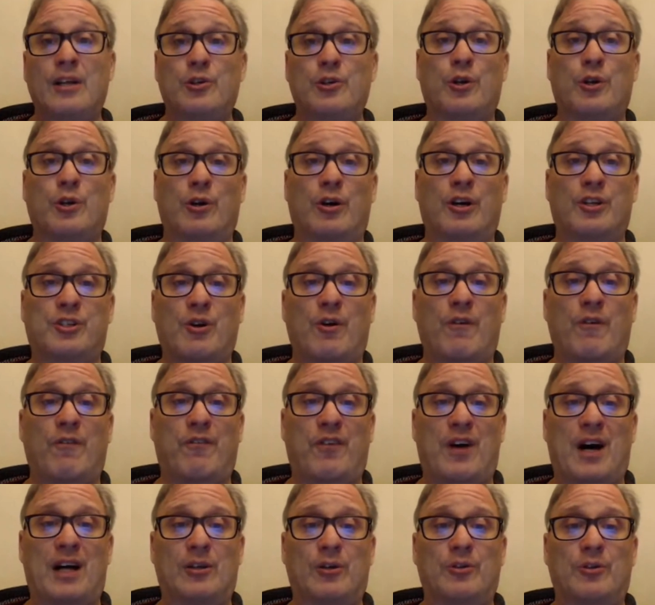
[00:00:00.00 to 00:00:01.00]
You could
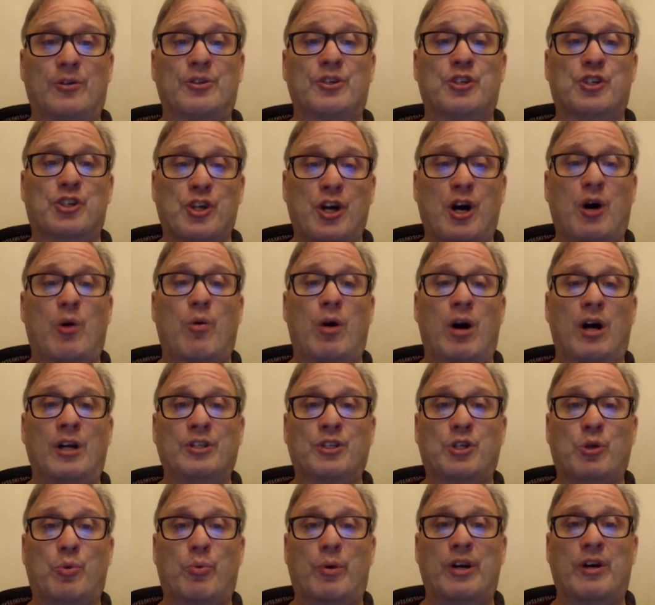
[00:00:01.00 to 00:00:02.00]
also follow the show
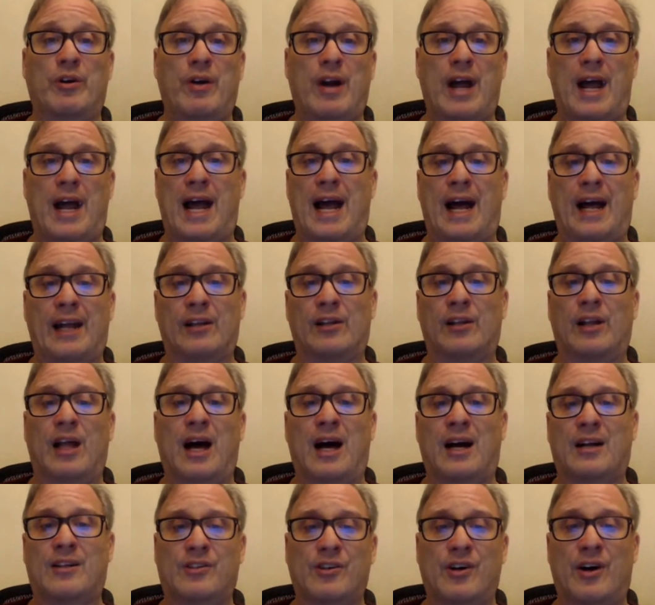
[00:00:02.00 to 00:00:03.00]
on Twitter at
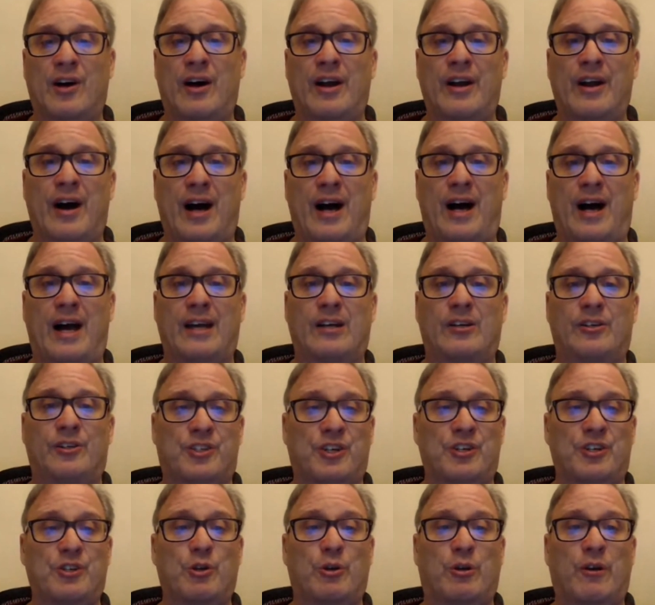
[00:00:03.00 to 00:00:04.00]

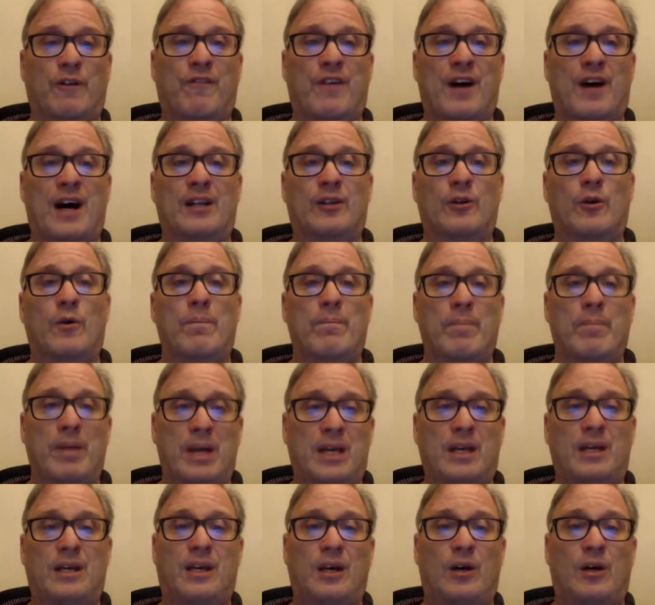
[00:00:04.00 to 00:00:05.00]
LockedOnIsles, and you could follow
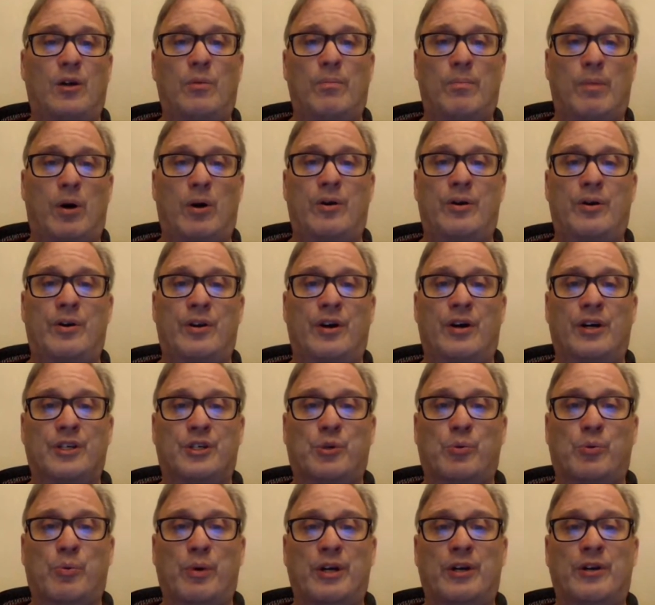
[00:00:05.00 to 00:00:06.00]
me, Gil Martin,
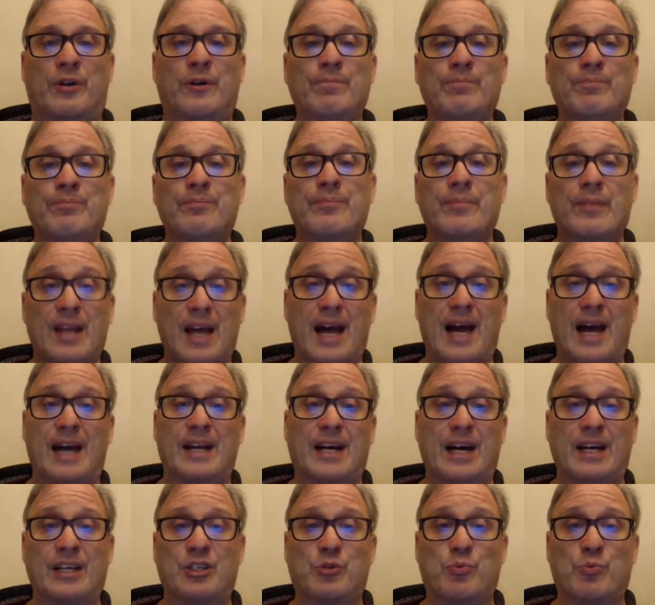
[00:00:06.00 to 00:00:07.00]
on Twitter
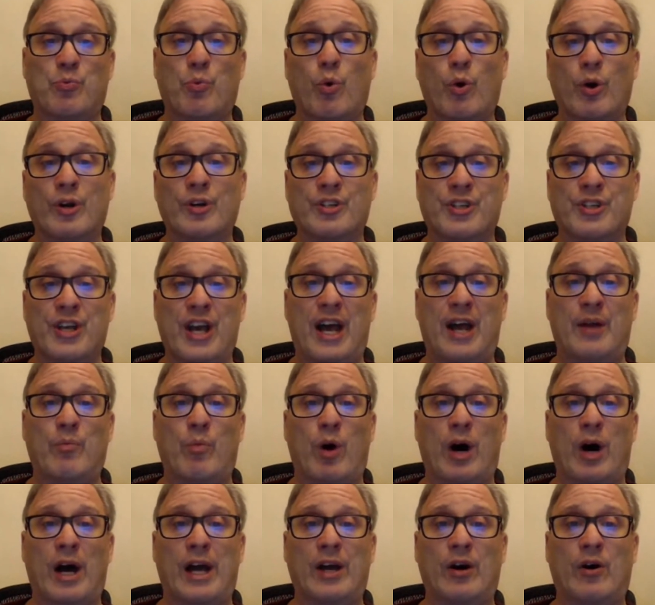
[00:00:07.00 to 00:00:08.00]
at IceWars,
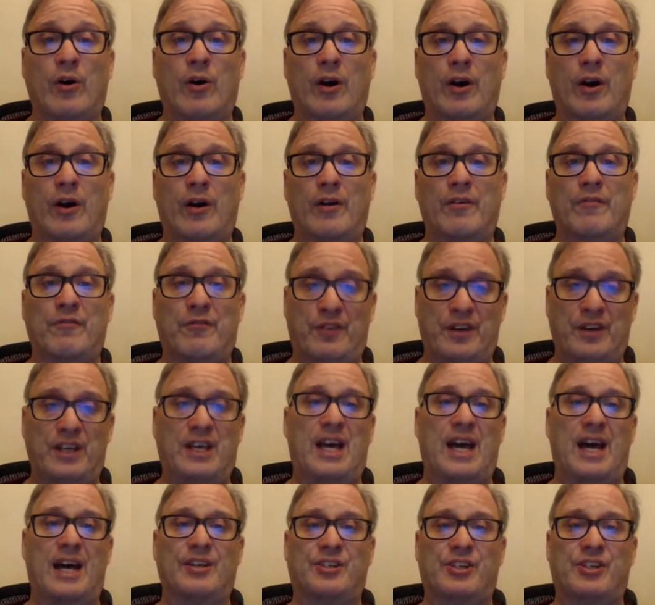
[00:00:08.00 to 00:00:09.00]

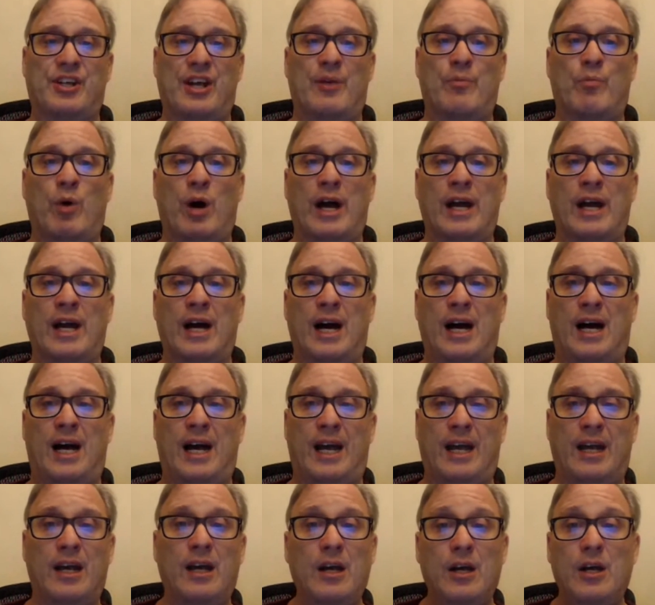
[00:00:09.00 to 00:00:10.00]

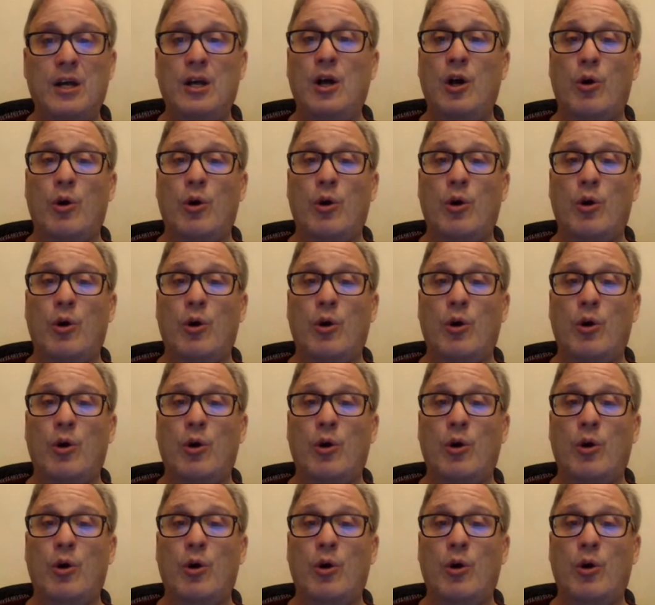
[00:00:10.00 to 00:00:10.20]
NYRVSNYI.